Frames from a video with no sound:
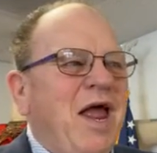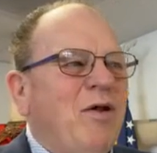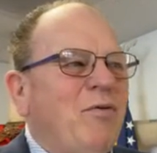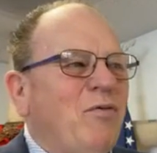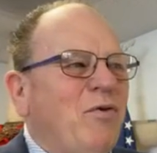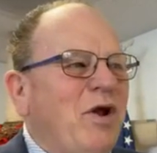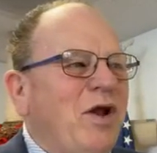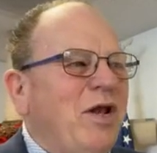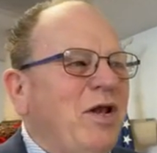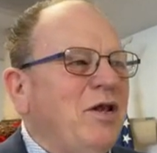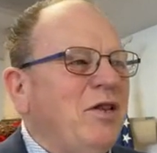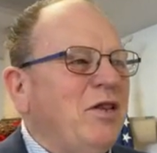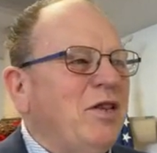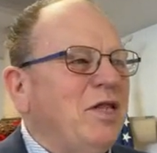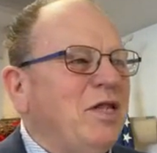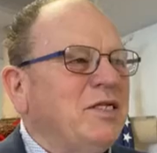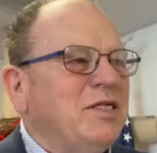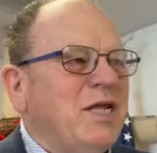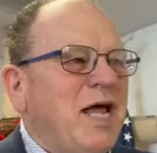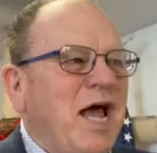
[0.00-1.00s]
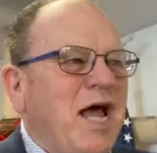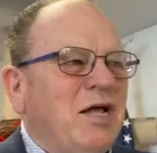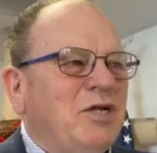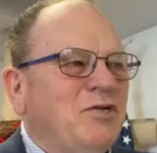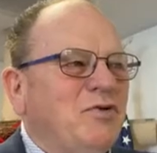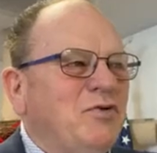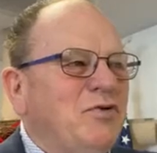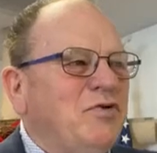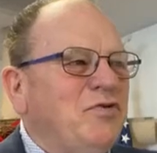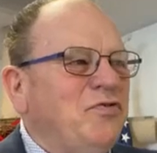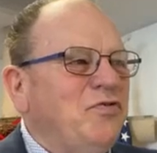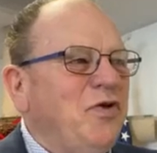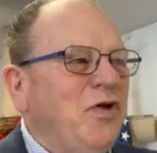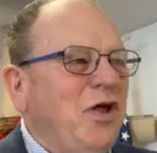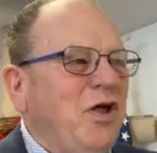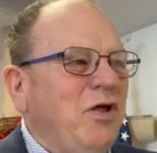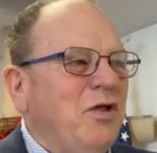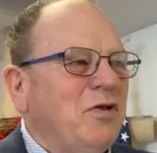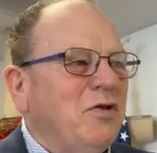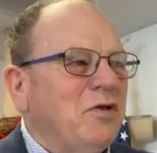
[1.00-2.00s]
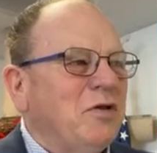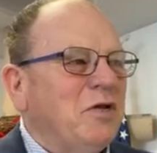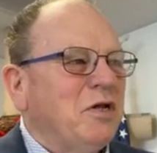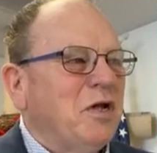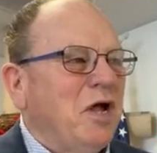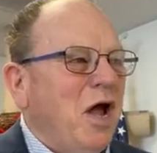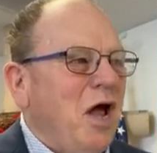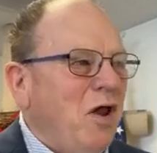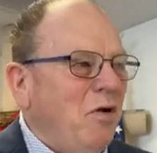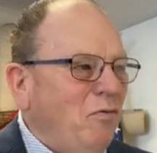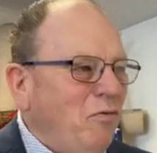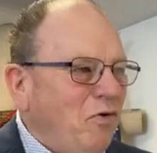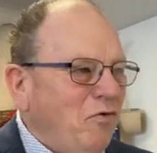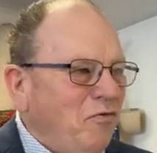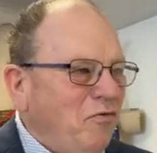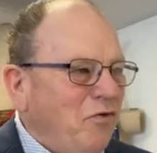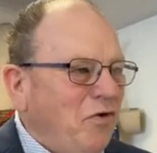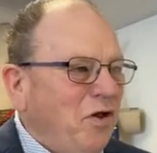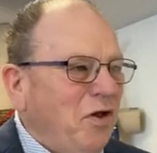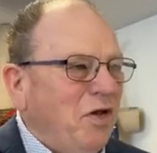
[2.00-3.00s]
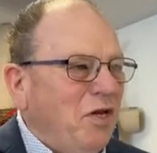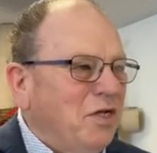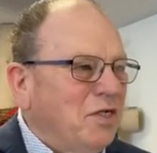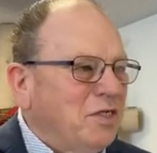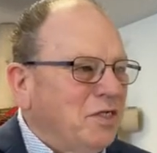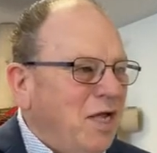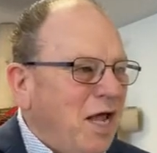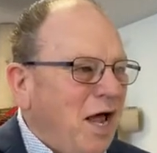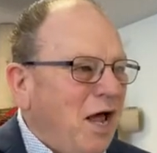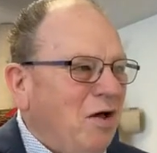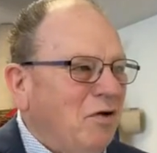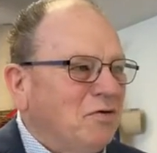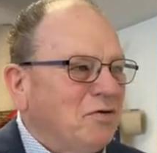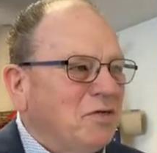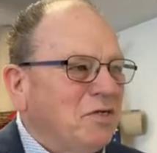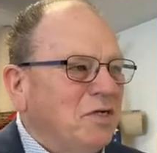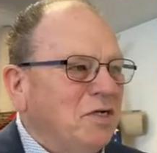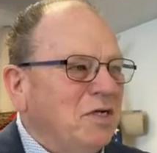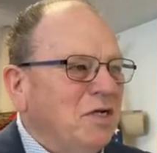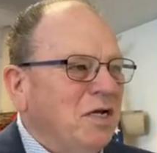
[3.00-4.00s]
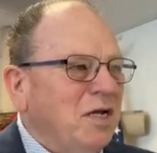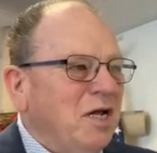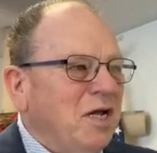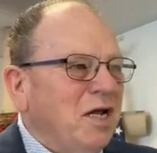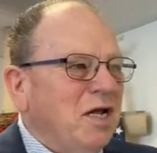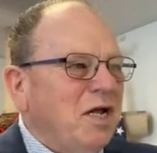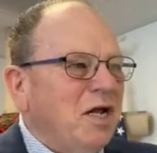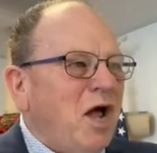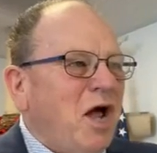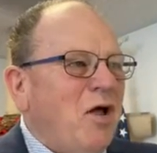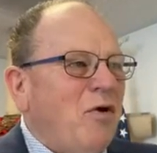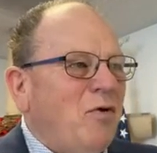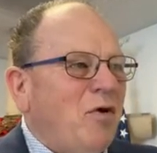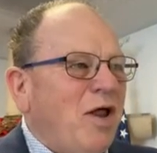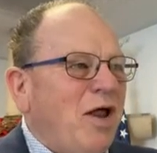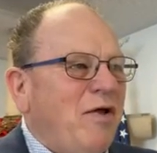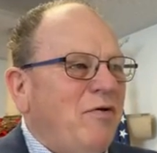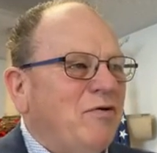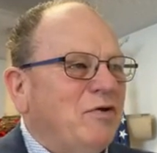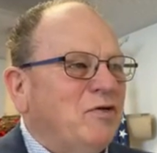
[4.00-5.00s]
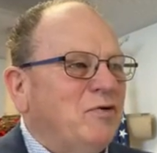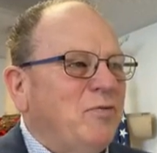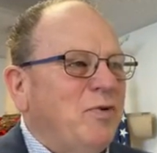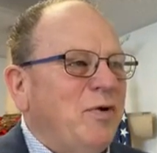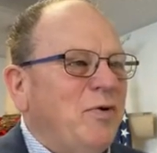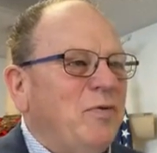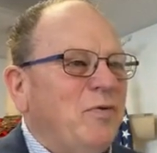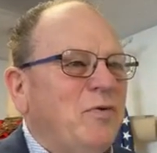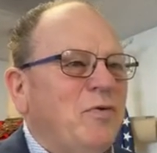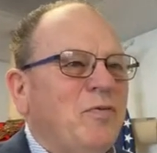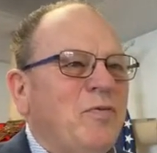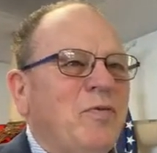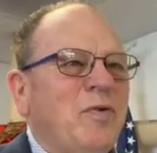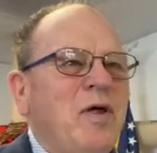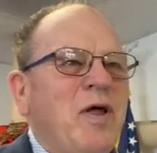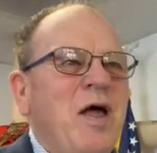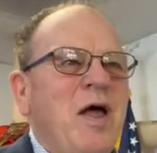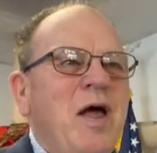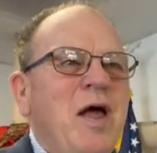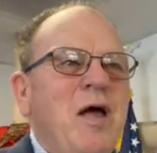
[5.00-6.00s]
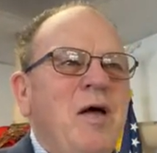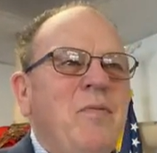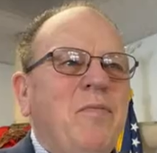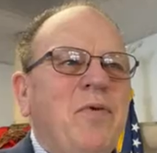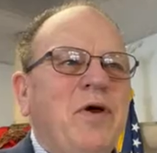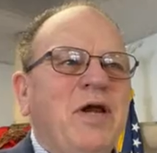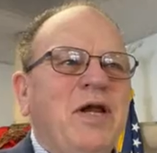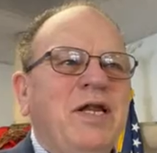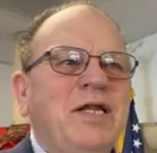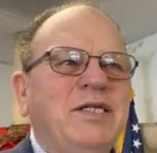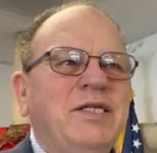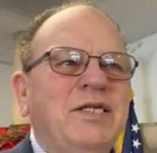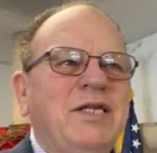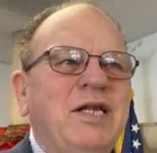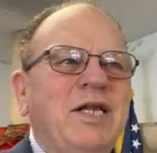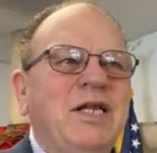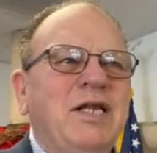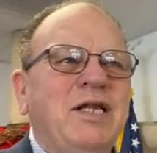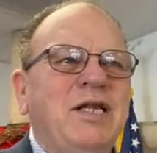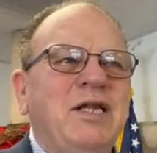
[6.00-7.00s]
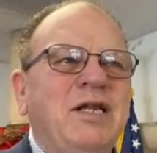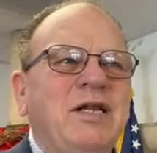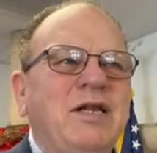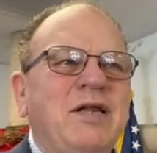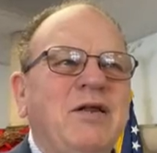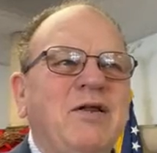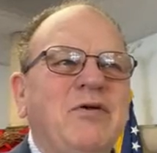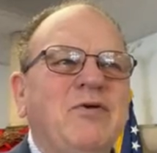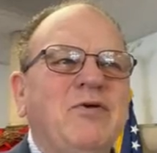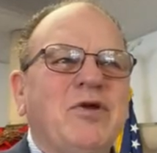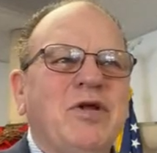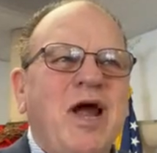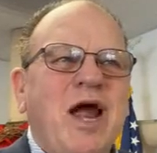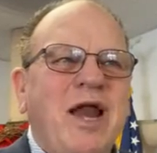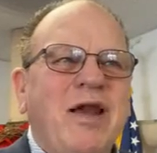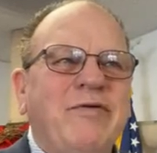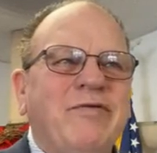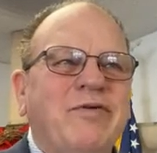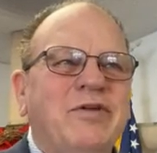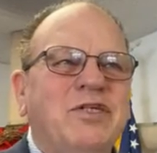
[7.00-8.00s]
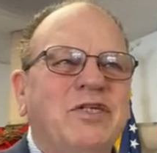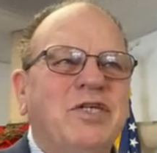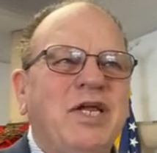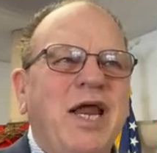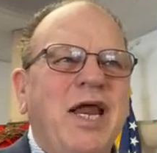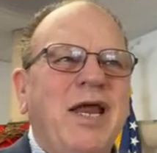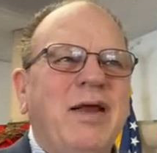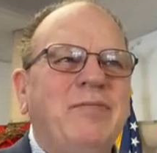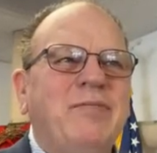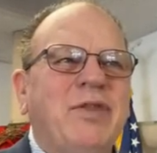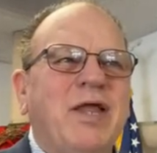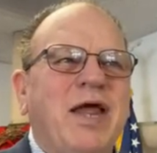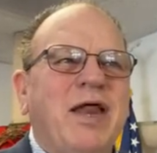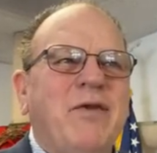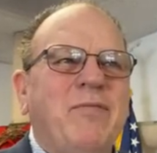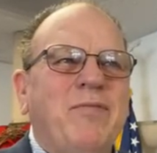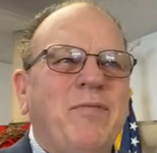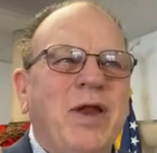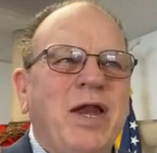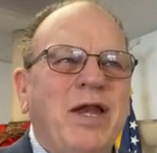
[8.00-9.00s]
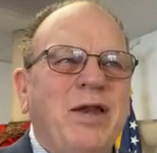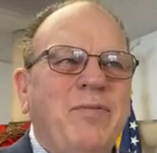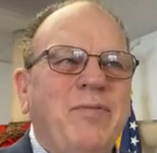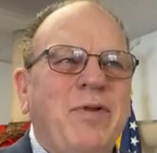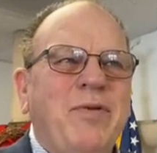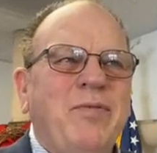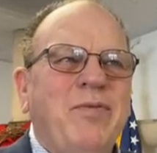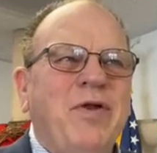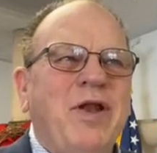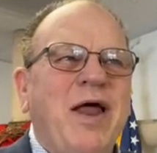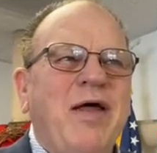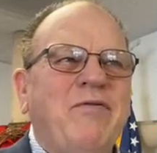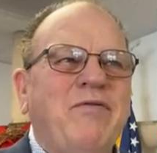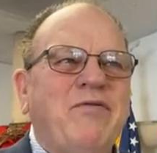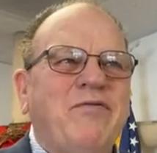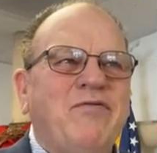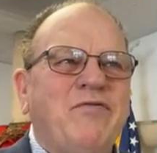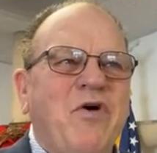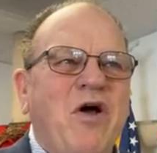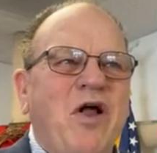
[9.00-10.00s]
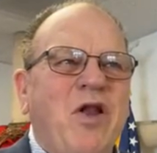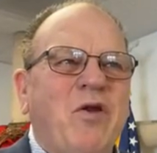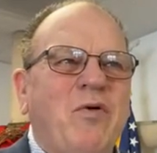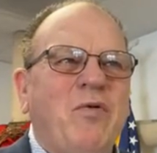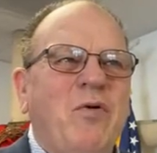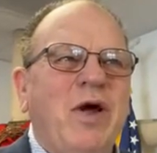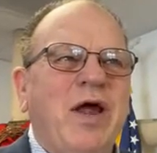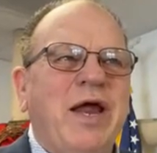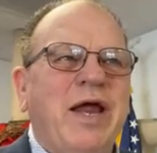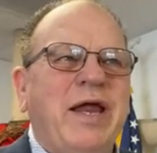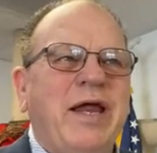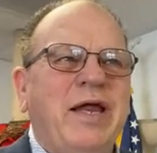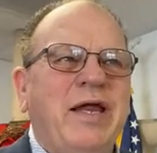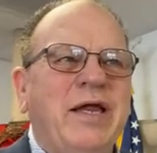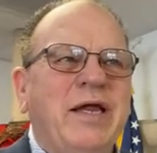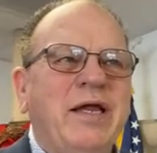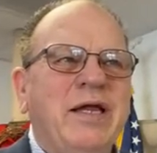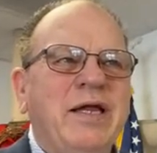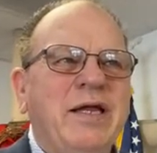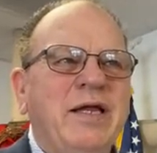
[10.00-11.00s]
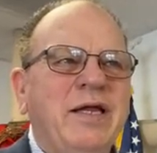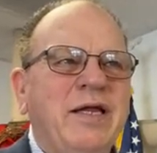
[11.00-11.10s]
And when this house was filled, God will fill his house. God will have his people. But isn't it kind of a shame that many people have to fall away?